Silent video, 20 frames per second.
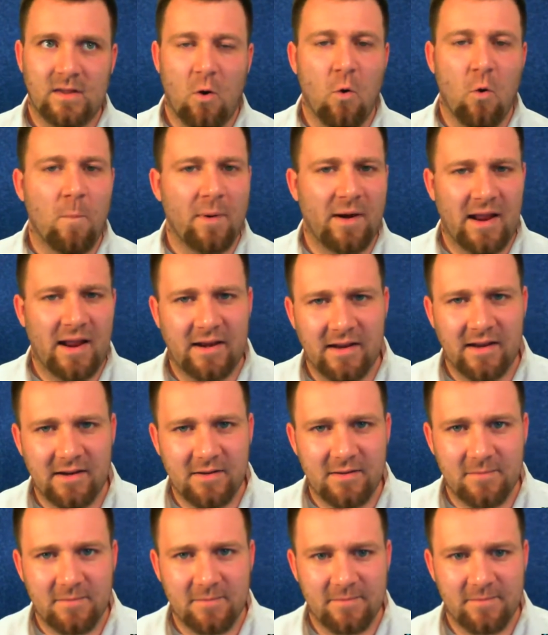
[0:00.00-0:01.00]

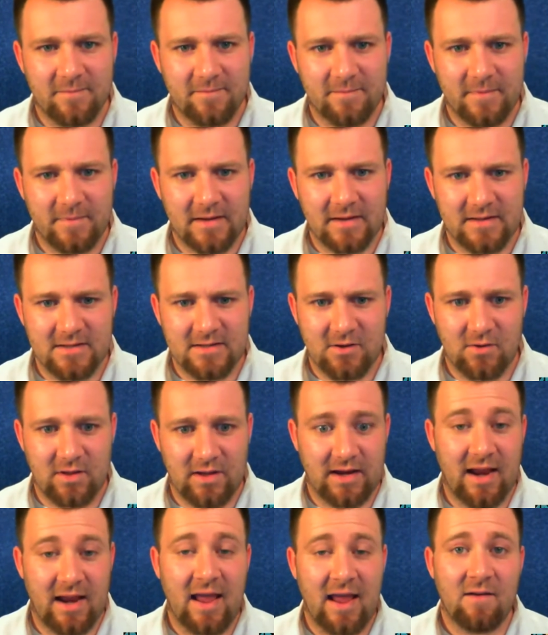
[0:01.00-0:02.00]
open-ended, so
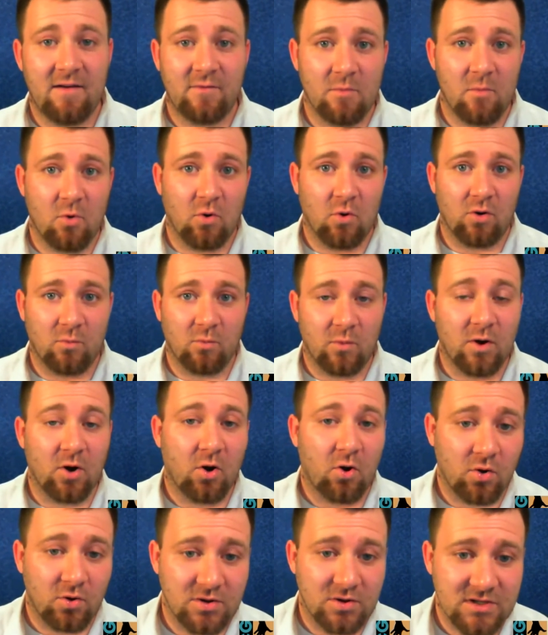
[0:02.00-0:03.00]
they can have a more
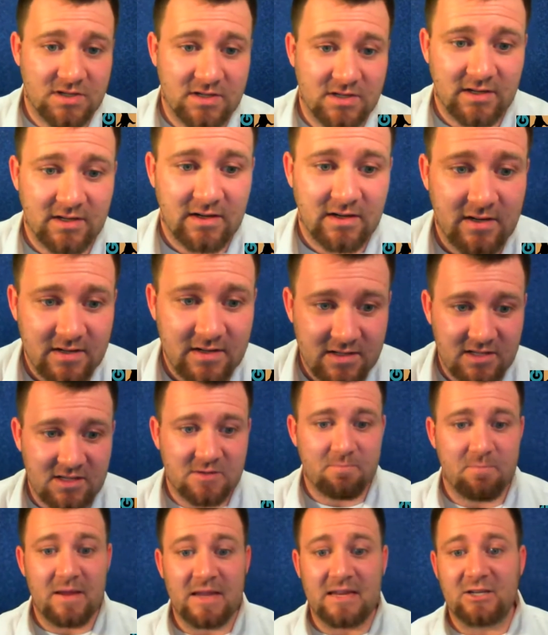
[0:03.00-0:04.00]
rehearsed
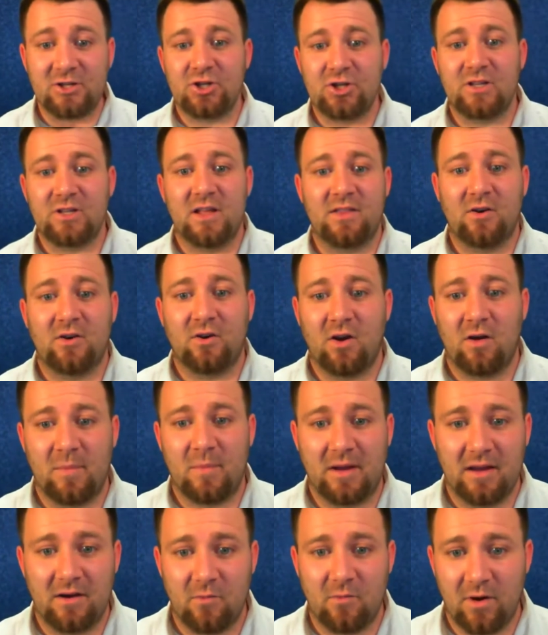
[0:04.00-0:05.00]
speech that they're
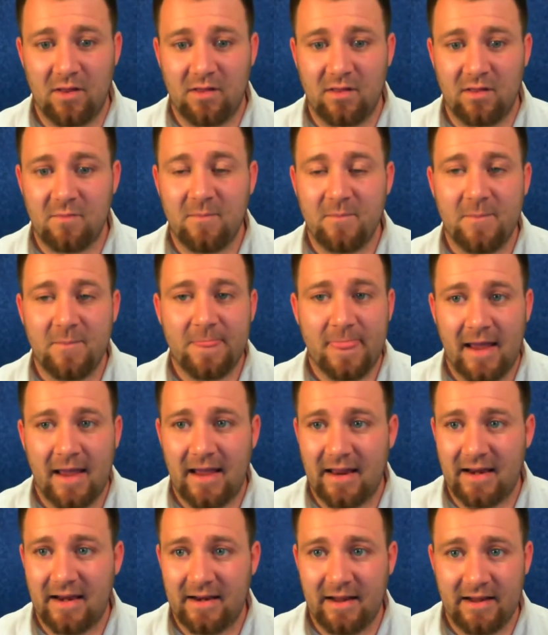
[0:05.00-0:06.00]
coming in with.
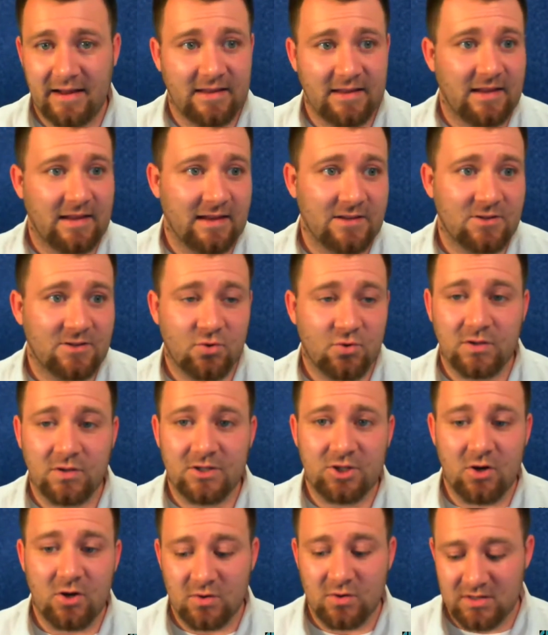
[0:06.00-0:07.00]
And it truly
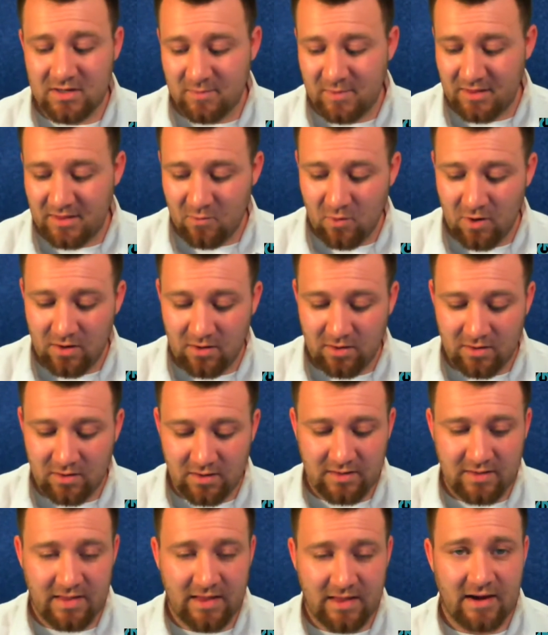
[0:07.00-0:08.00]
shows. I mean, the
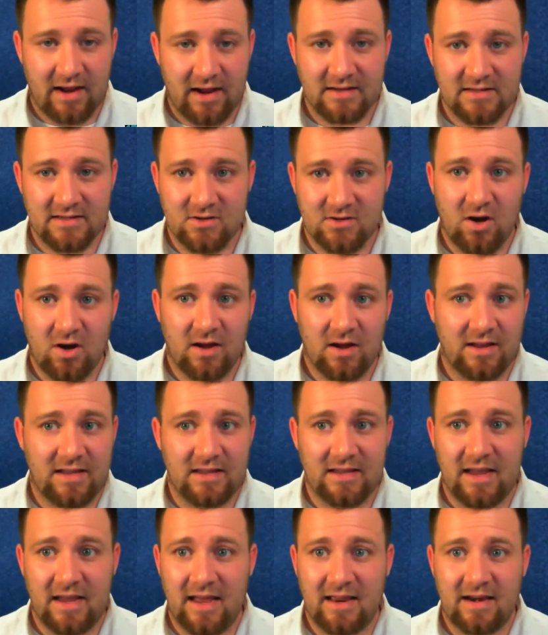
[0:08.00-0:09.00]
one that I saw,
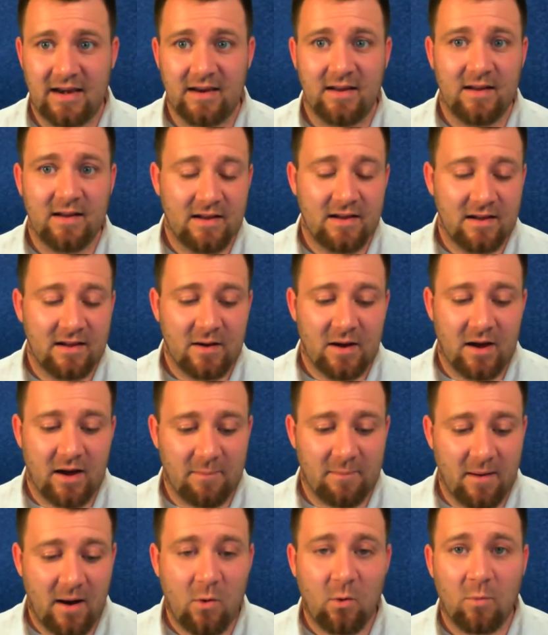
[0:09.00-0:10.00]
he had
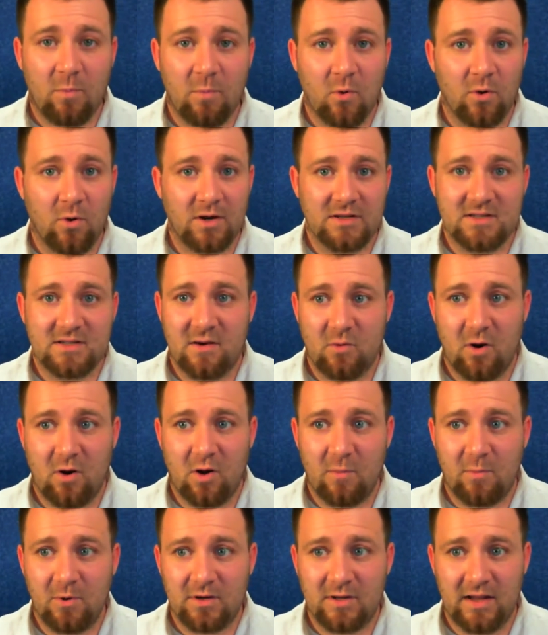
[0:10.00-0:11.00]
PowerPoints that were
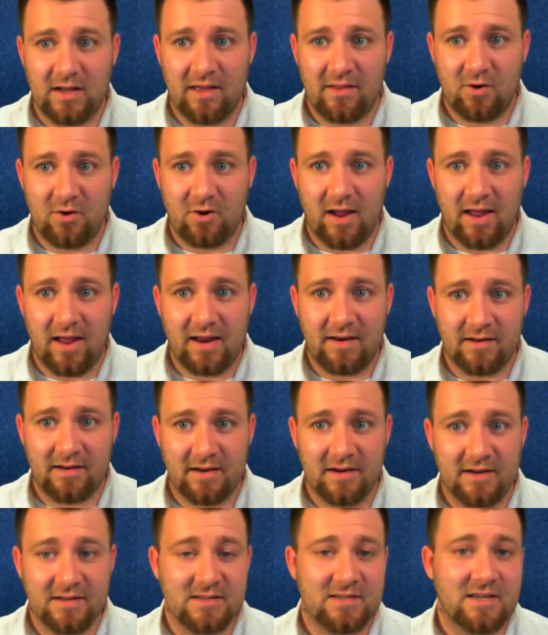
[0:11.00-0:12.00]
all put together, and
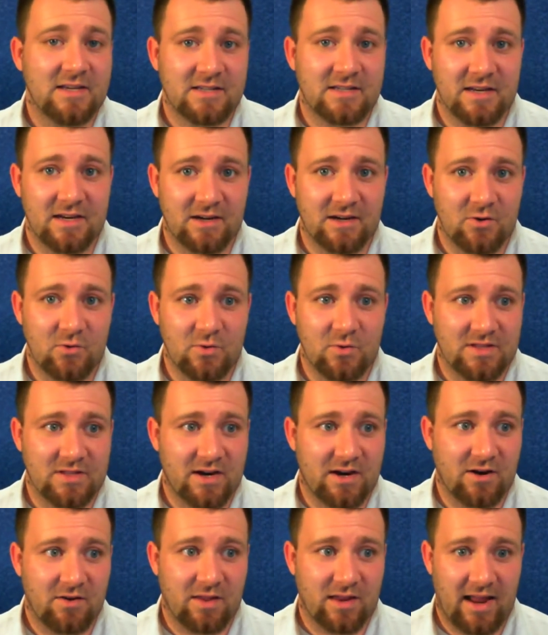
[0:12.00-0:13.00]
an assistant who was
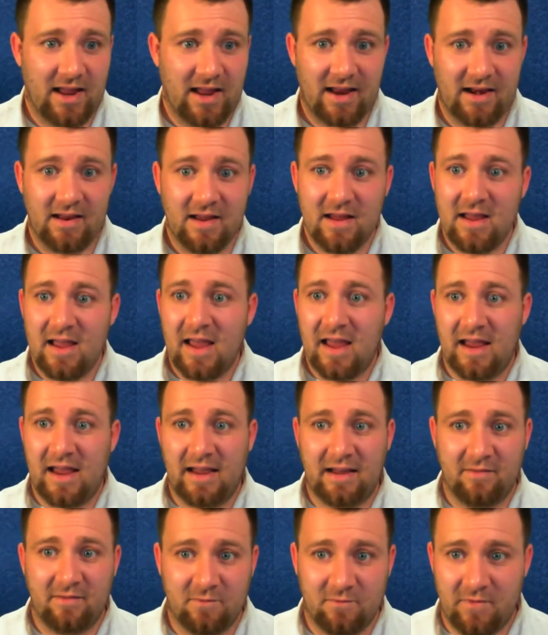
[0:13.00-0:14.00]
there that had
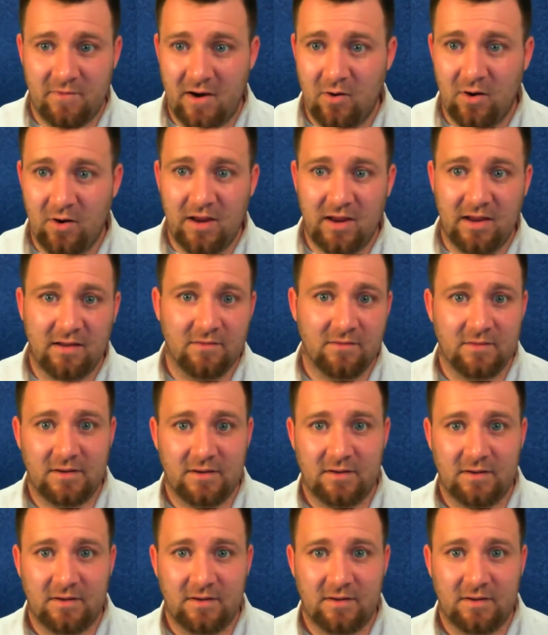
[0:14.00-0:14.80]
a very